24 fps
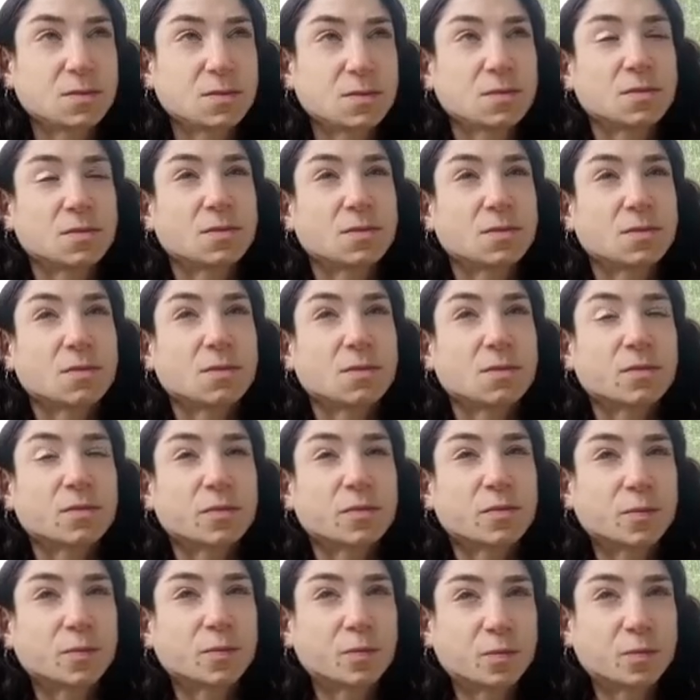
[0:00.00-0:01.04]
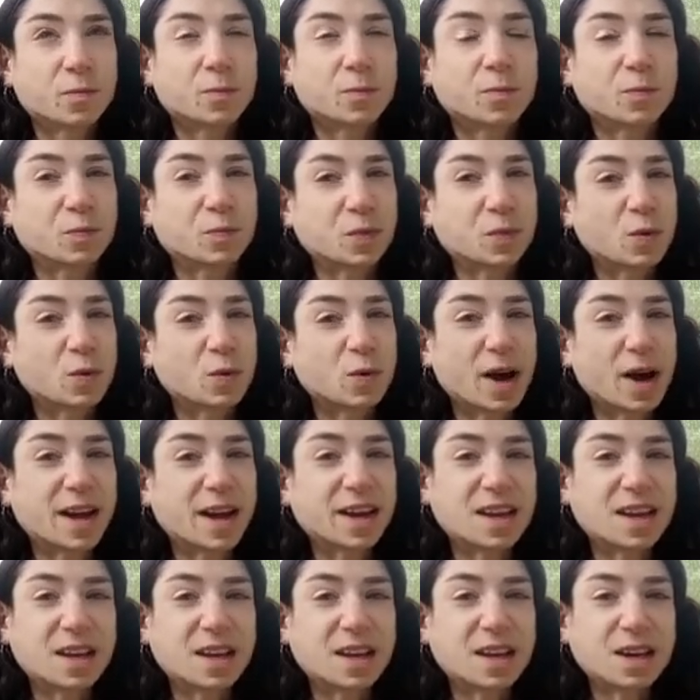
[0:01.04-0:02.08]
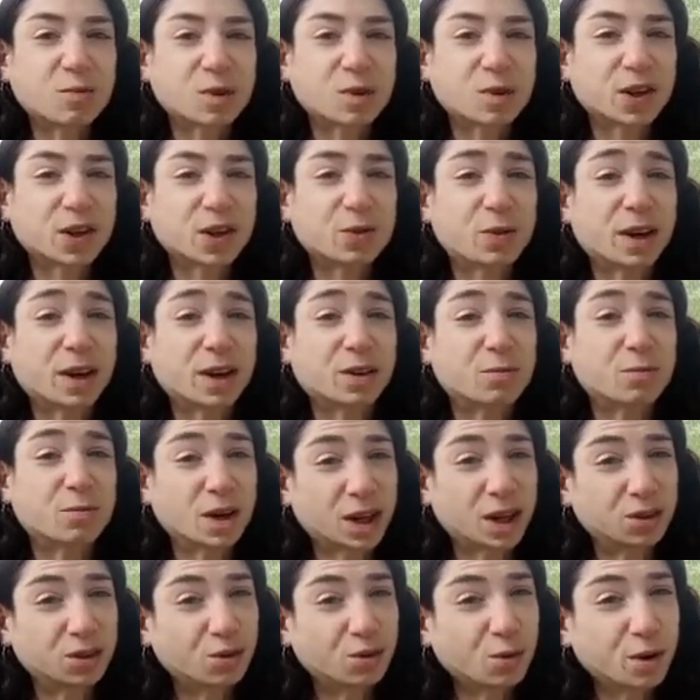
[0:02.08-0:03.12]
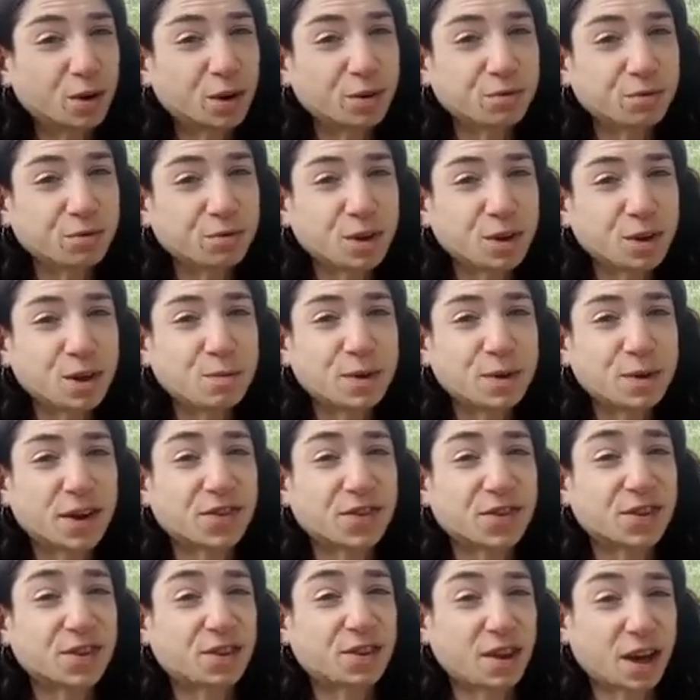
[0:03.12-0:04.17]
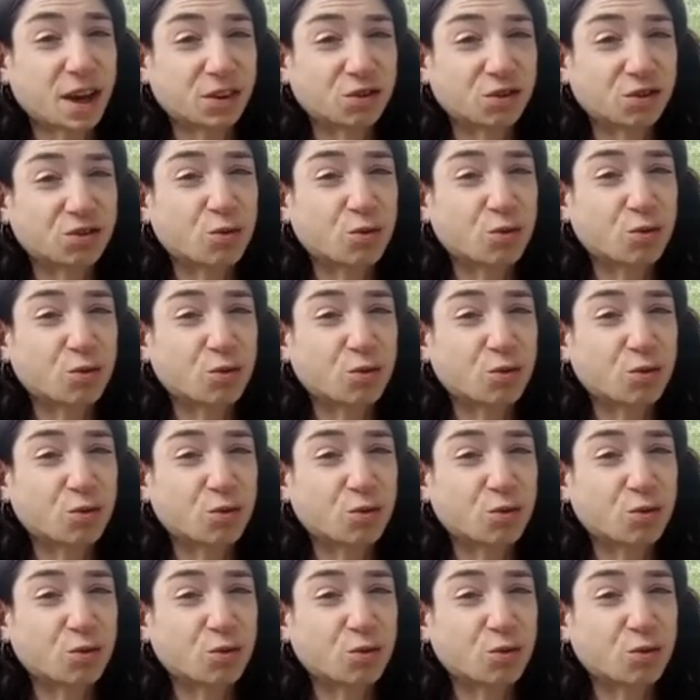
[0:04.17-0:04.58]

I can't really recommend oil-free because the texture